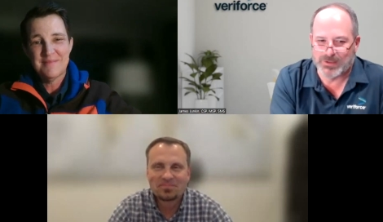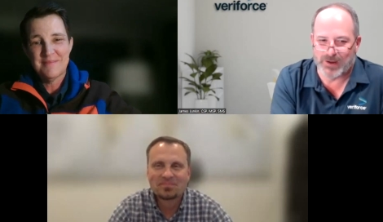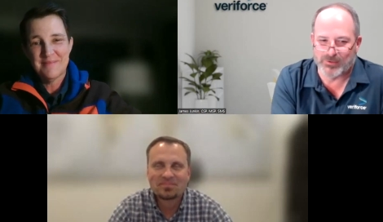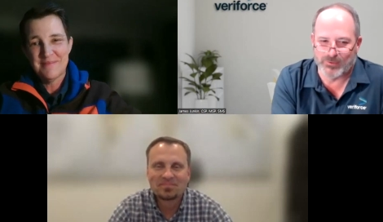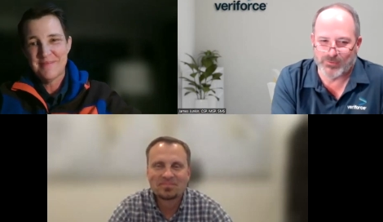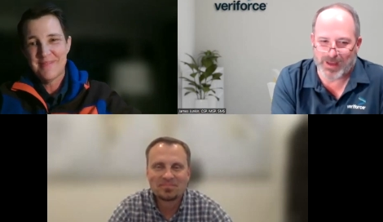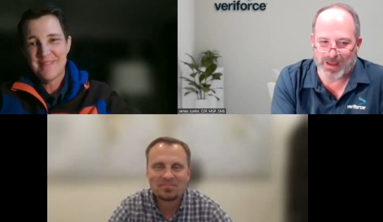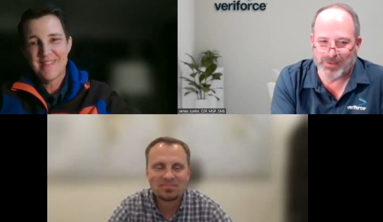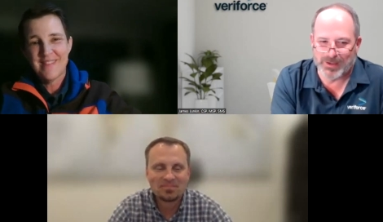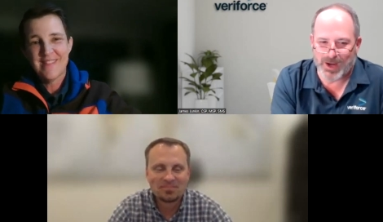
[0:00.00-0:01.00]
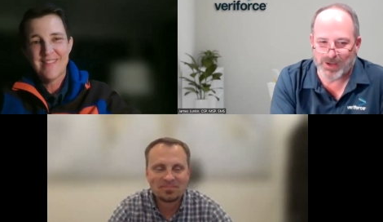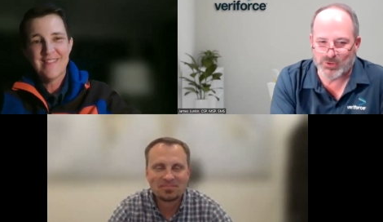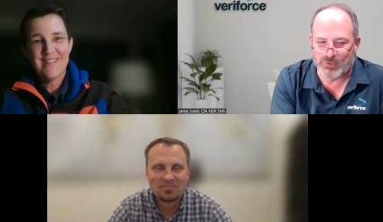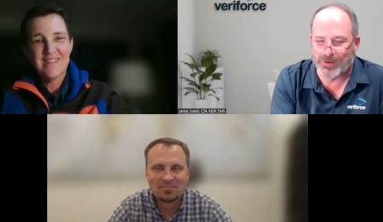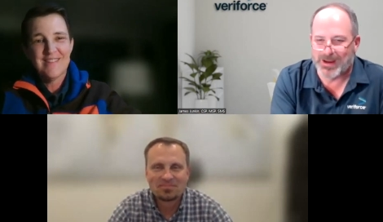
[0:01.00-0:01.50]
Speaker 1: Dr. Simon
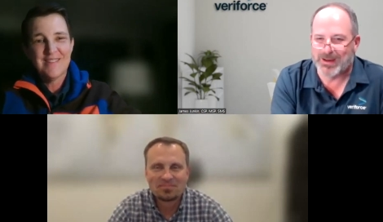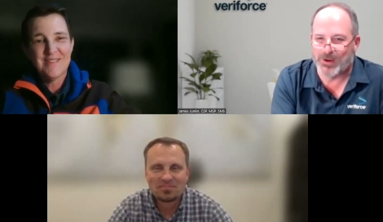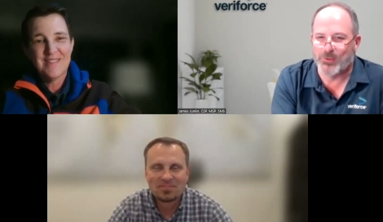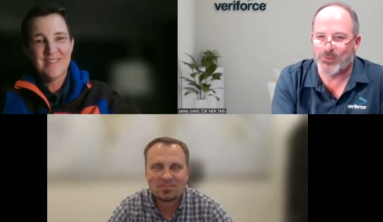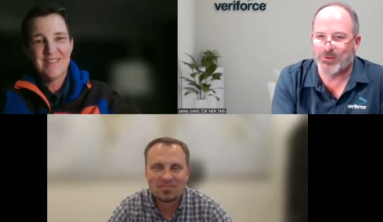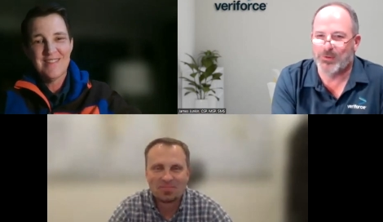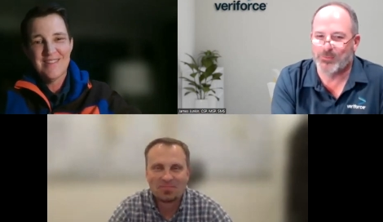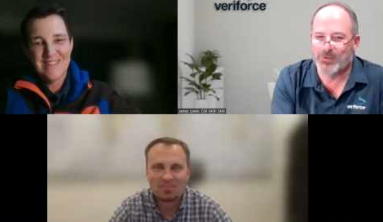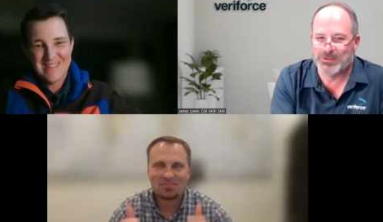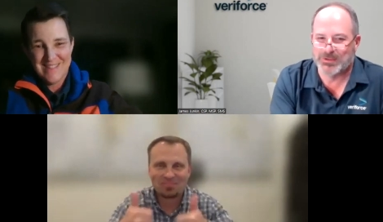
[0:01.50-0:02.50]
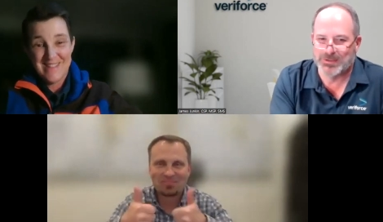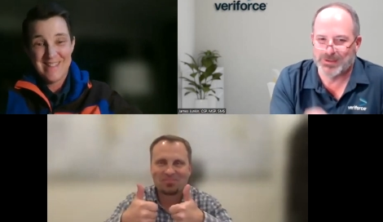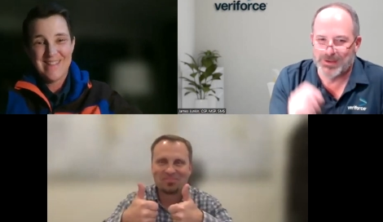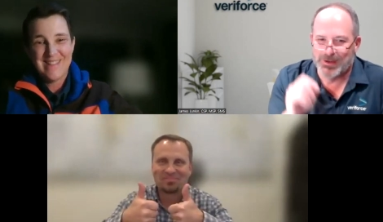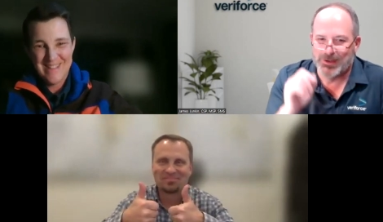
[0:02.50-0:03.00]
Goncharenko, which is
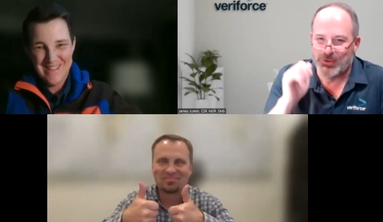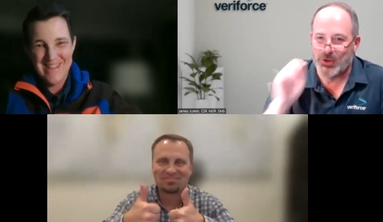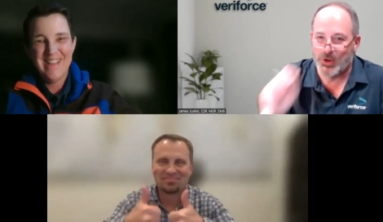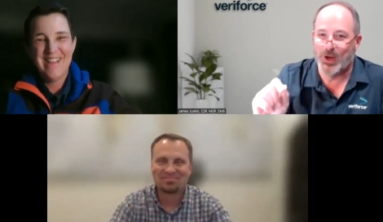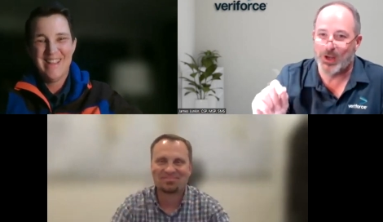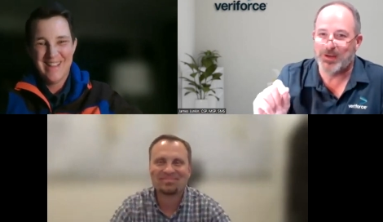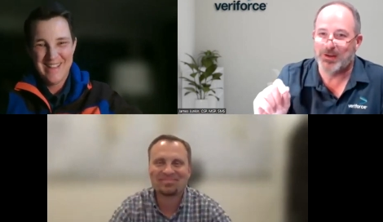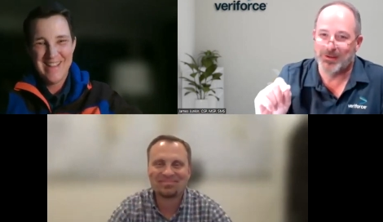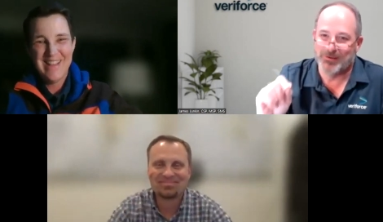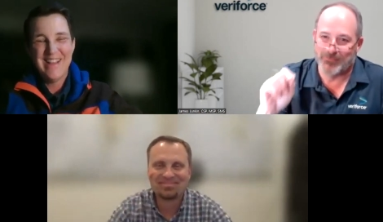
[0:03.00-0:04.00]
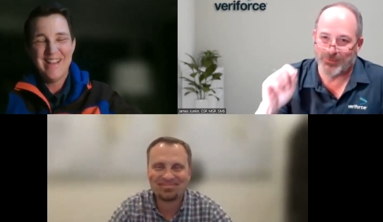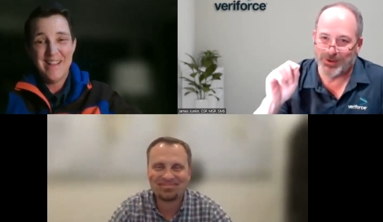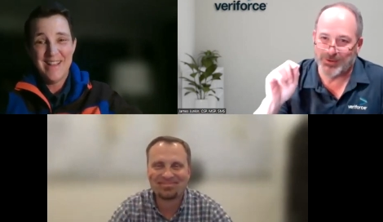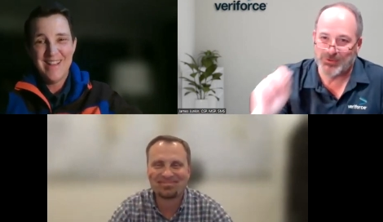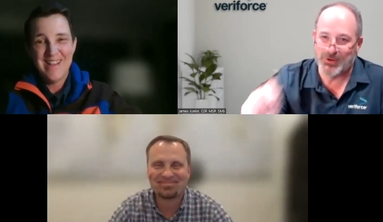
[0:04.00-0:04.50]
good for a
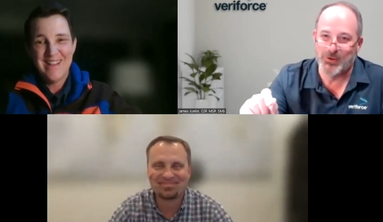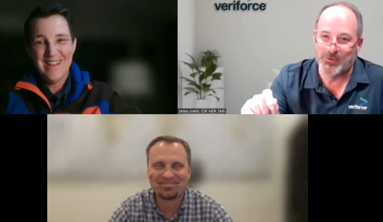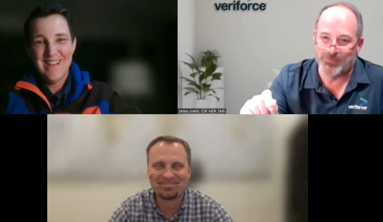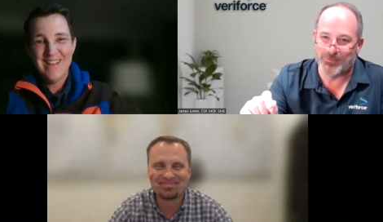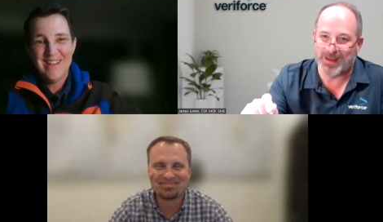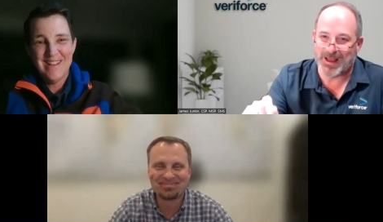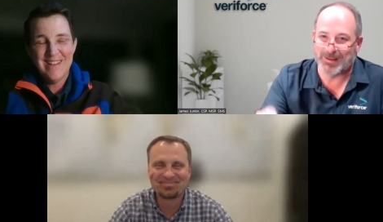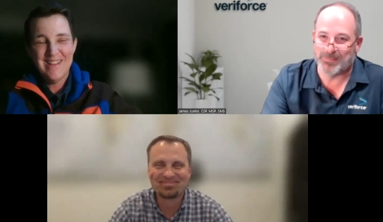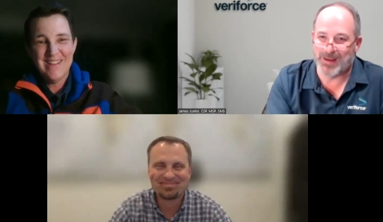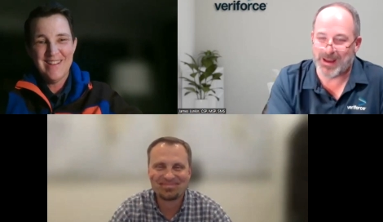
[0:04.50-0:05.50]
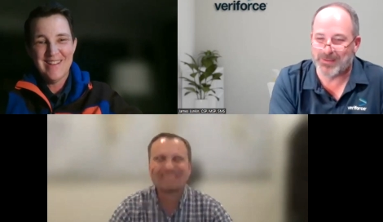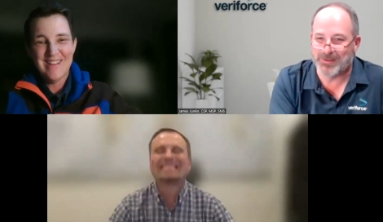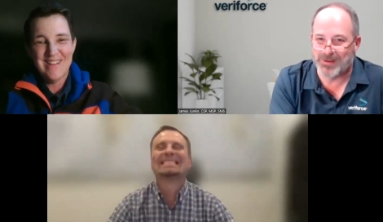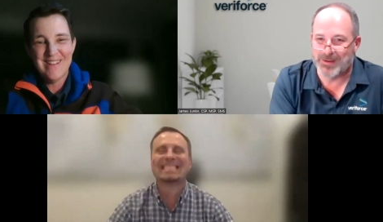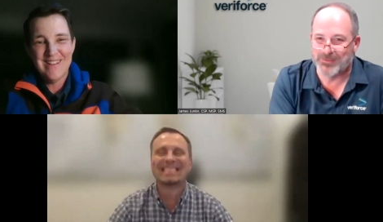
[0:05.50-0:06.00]
dude from Alabama to
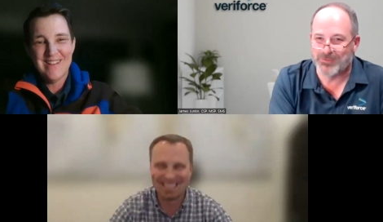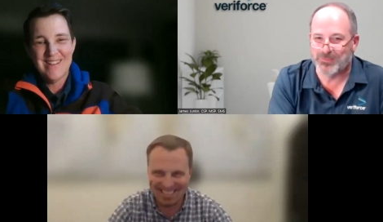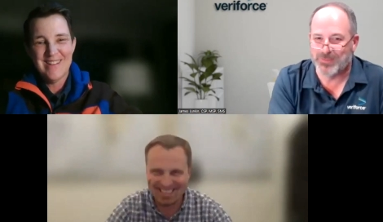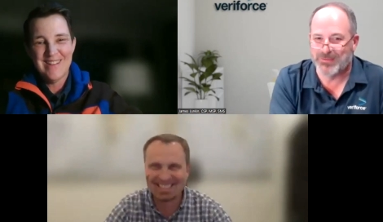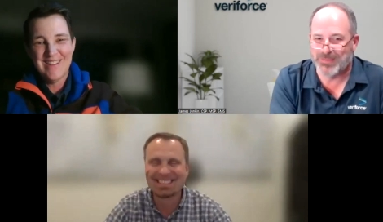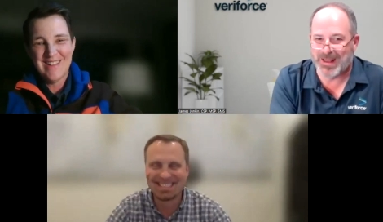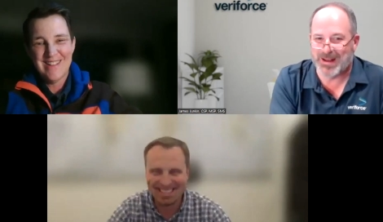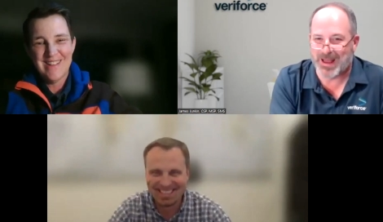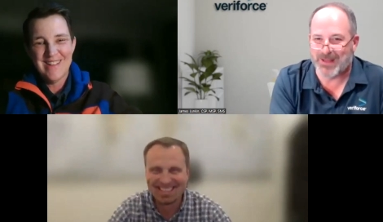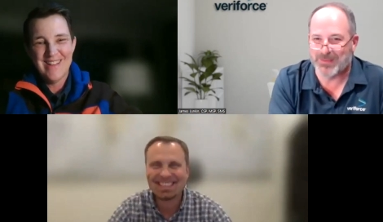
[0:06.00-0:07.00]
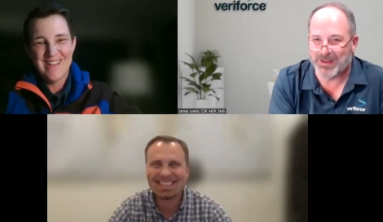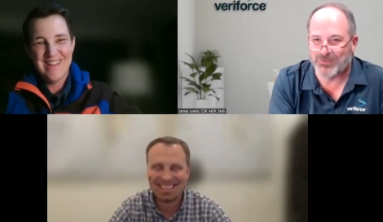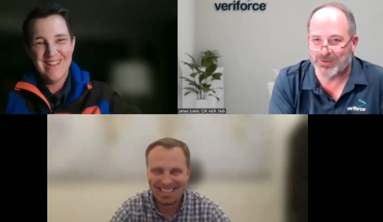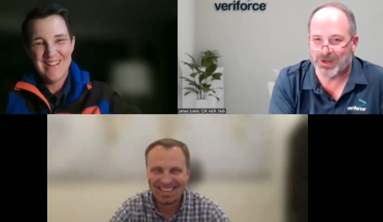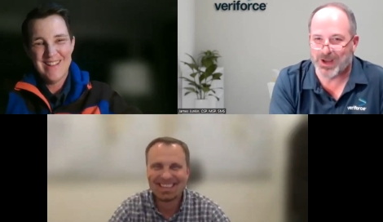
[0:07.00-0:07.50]
be able to spit that out. That's
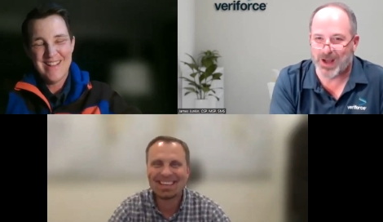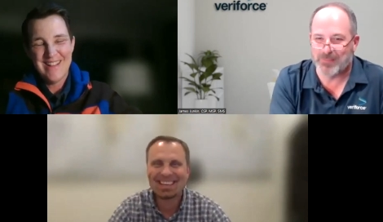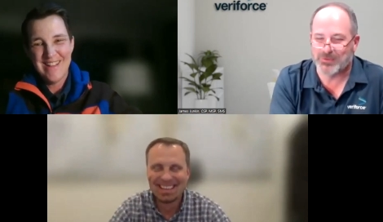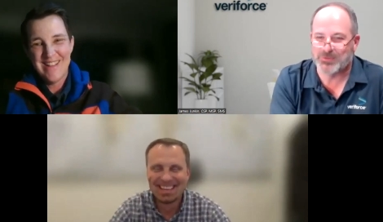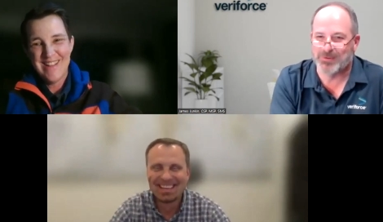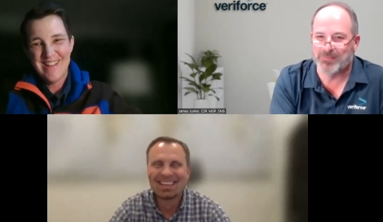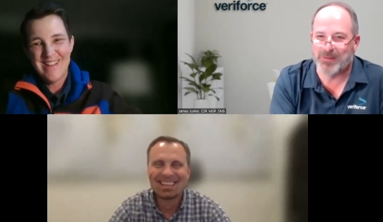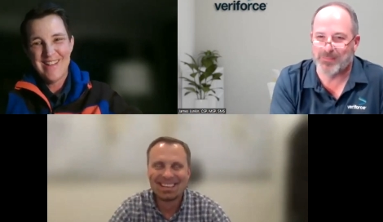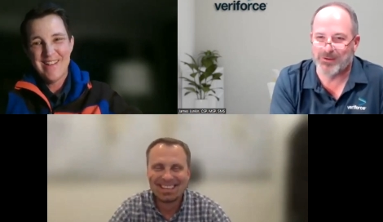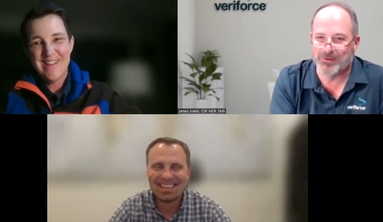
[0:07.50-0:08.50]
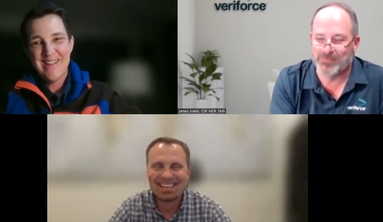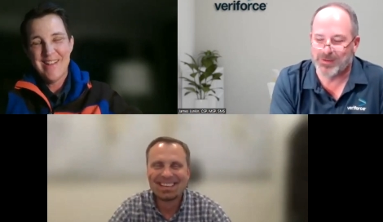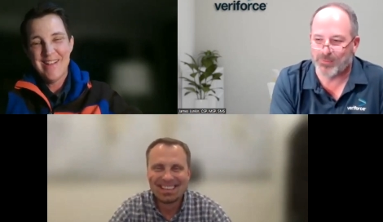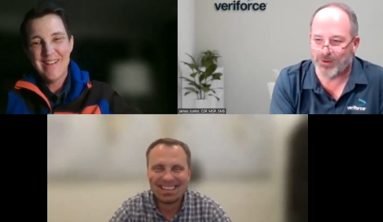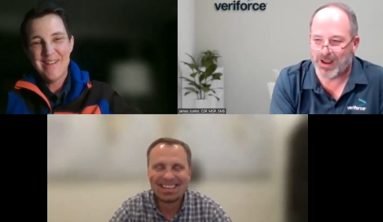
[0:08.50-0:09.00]
an accomplishment. My mother would be
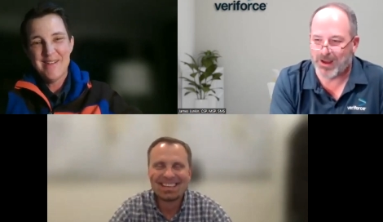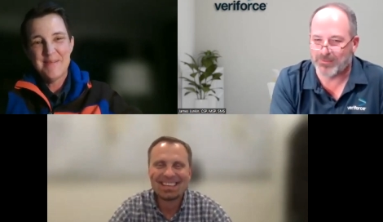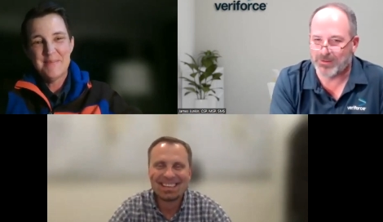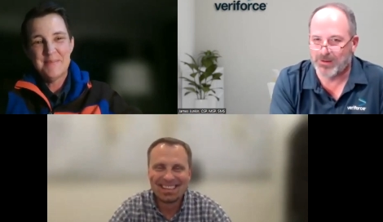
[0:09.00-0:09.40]
proud.